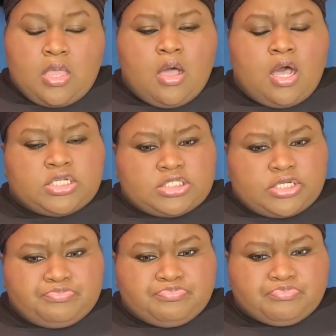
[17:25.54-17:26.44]

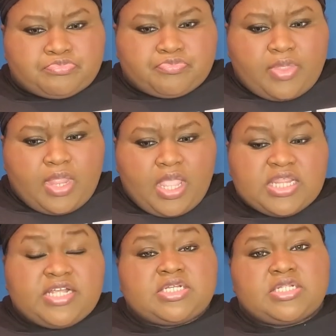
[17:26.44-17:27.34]
Also,
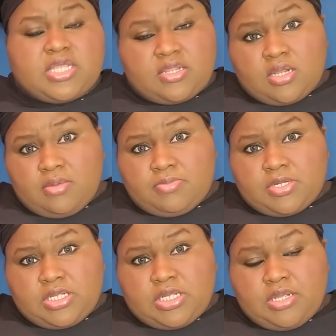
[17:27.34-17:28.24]
there's another
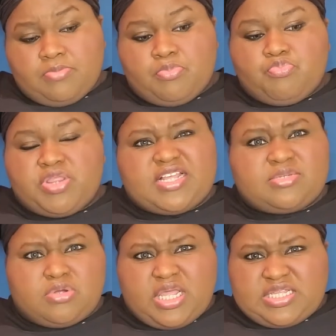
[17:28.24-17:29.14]
company, but that's
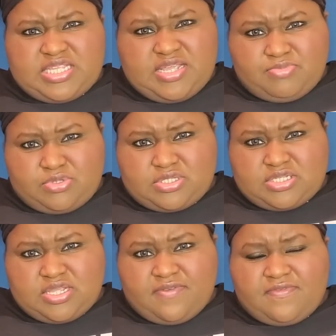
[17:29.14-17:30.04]
more like samples and
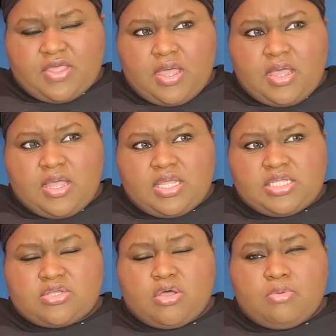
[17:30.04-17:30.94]
stuff. Uh, it's
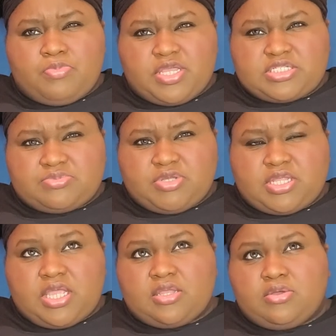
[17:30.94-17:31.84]
called Pinch Me.
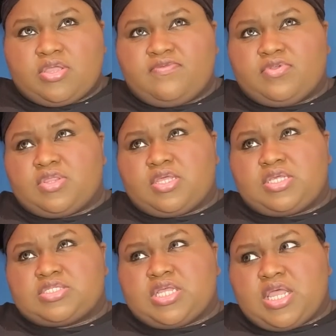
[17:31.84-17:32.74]
Like they'll give you
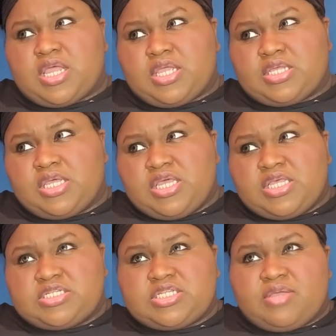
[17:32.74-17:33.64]
things like
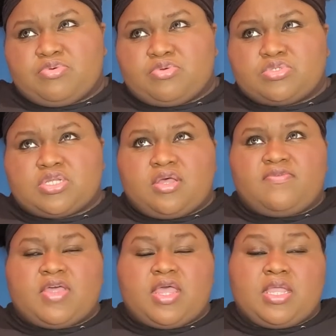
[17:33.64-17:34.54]
samples of
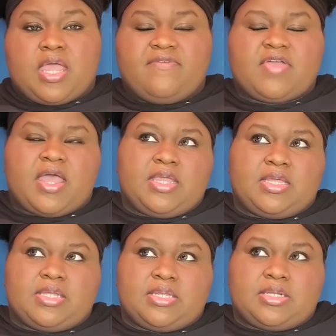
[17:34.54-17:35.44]
like I've
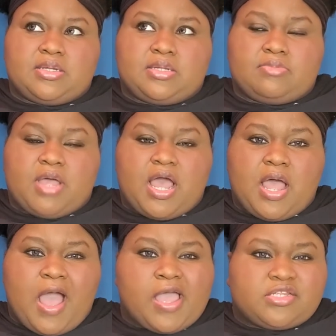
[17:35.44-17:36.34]
gotten um
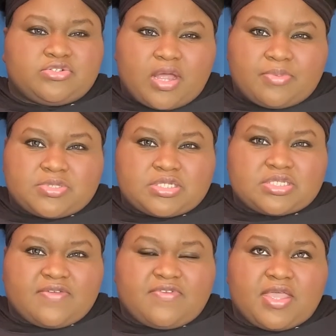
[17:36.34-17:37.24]
eye drops and
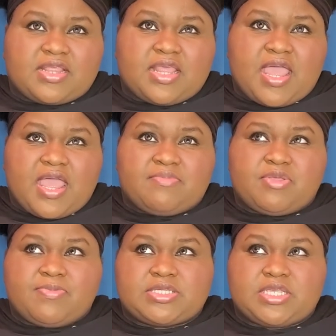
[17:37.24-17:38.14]
stuff like that,
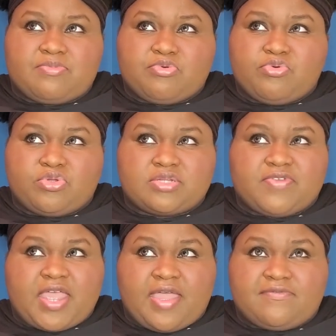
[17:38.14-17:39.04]
maybe samples of
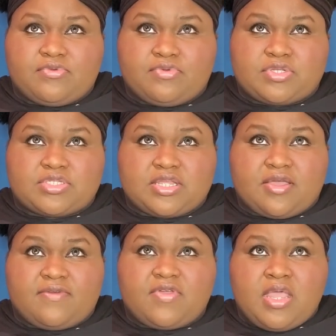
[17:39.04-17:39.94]
cat food and
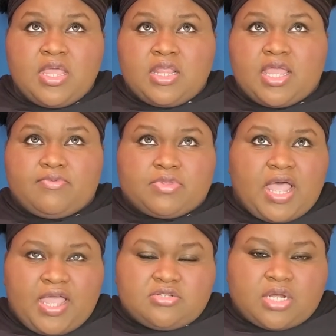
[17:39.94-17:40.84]
stuff. Like, but the
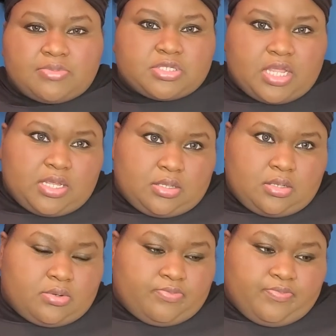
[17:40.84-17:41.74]
eye drops are like, you know,
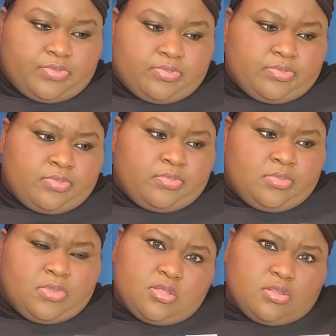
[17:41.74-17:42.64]

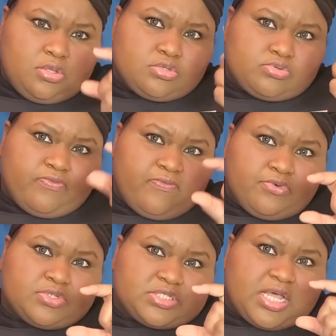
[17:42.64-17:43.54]
the usual full
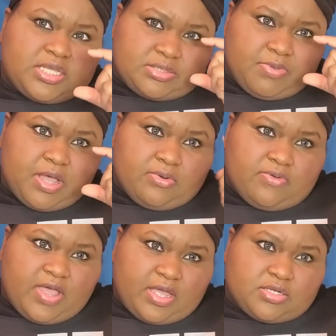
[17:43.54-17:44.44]
size bottle
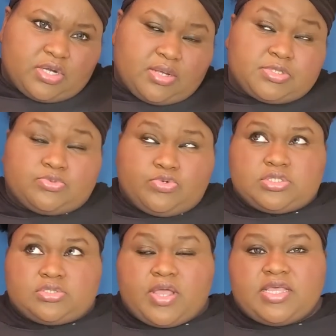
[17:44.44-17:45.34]
of eye drops, which
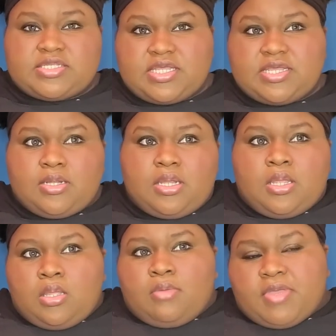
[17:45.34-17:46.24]
is why I said
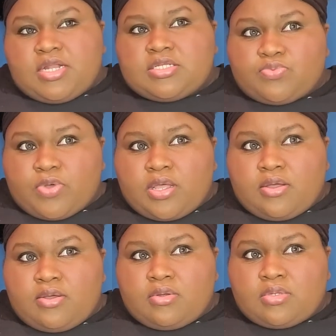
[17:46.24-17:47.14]
men as
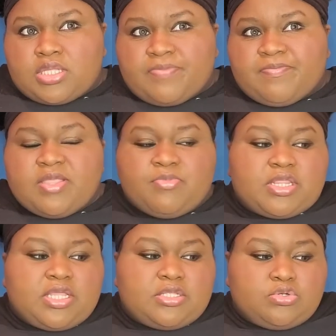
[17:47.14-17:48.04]
well. But
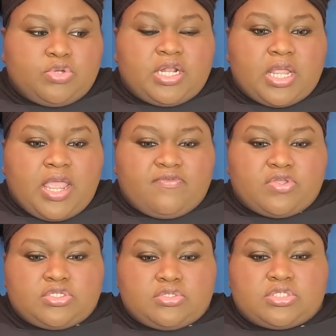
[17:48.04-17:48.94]
they do it every
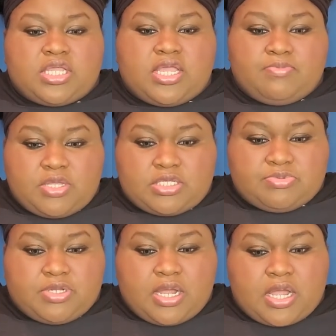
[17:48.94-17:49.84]
Tuesday,
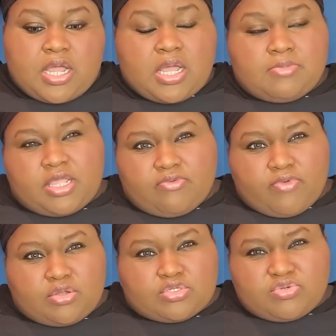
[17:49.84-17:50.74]
pinchme.com, like
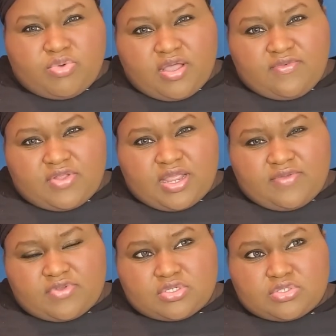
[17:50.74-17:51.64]
around 12 in the
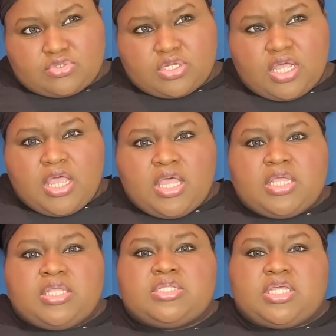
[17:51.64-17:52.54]
afternoon.
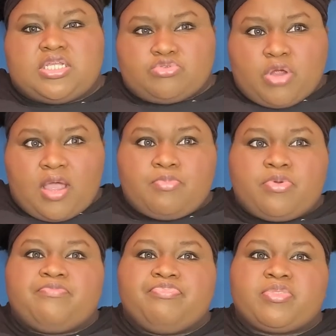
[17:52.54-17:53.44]
They drop
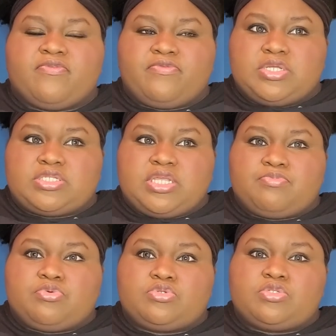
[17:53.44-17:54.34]
free
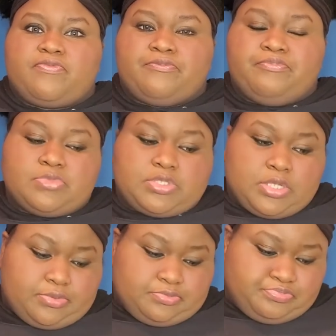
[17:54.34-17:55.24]
samples. So